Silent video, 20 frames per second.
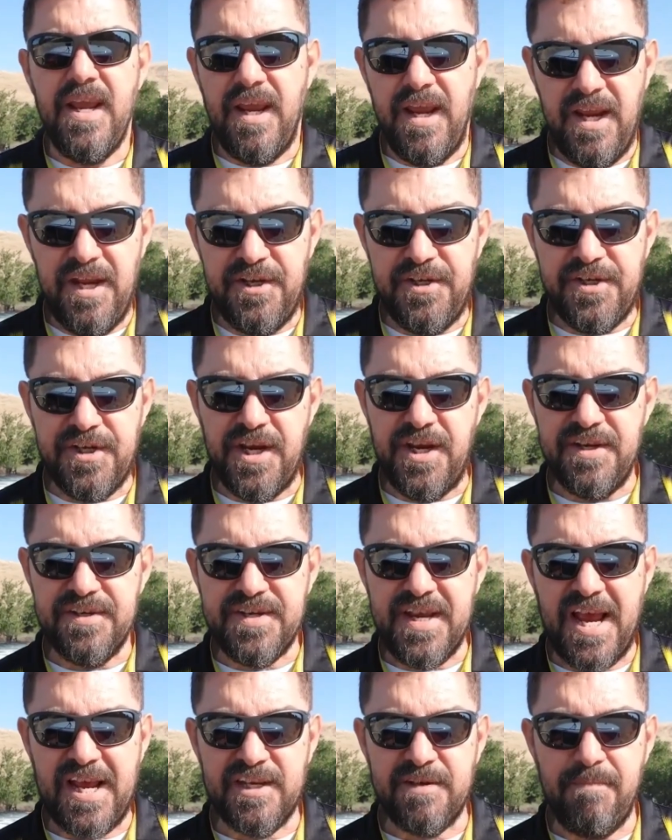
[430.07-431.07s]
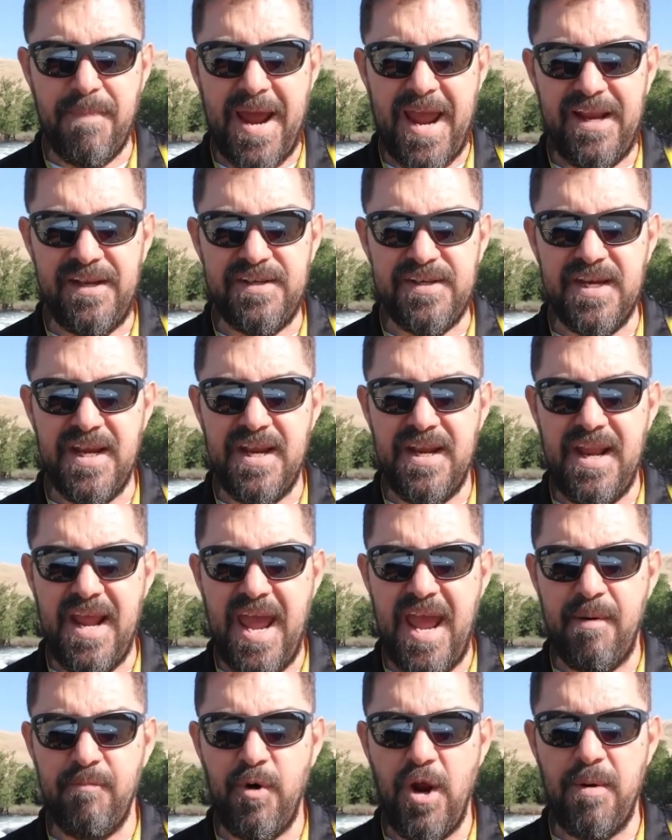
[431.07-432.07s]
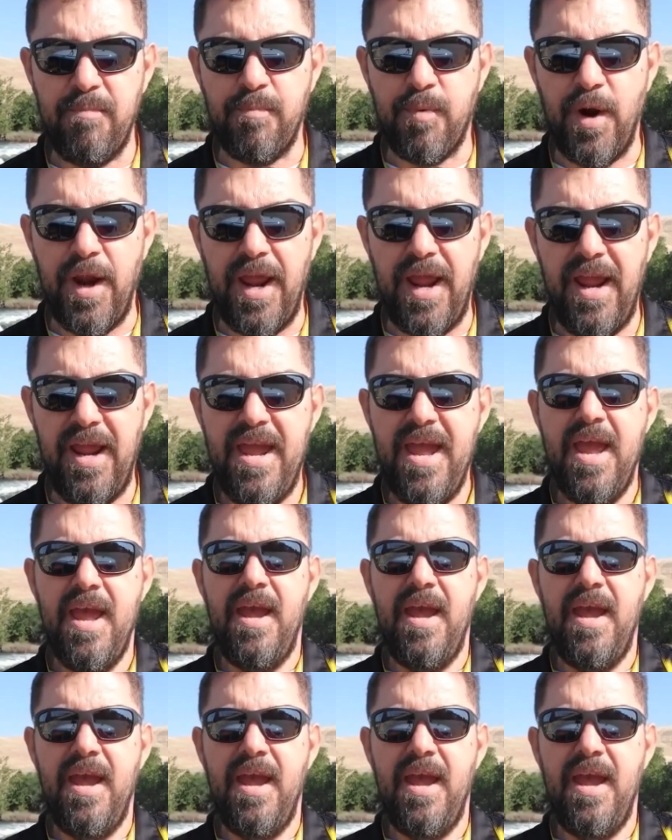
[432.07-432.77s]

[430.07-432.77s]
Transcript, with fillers: In Jesus' mighty name we pray.